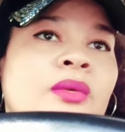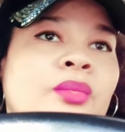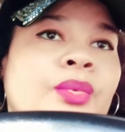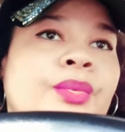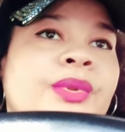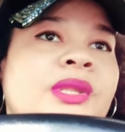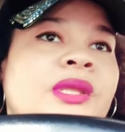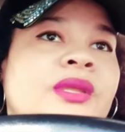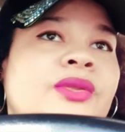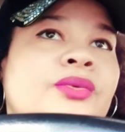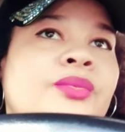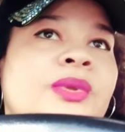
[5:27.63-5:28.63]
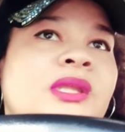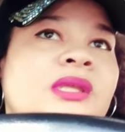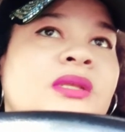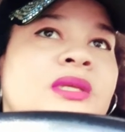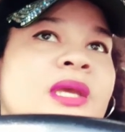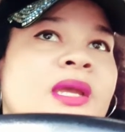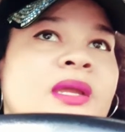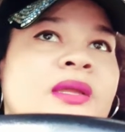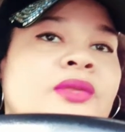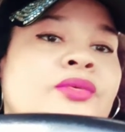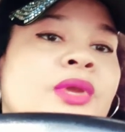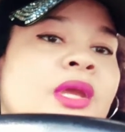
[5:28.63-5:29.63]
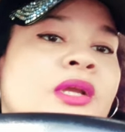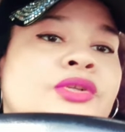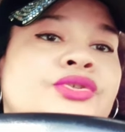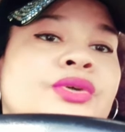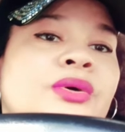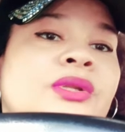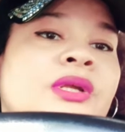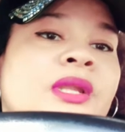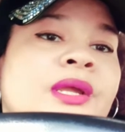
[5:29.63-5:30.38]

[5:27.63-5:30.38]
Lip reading: you really can't control it.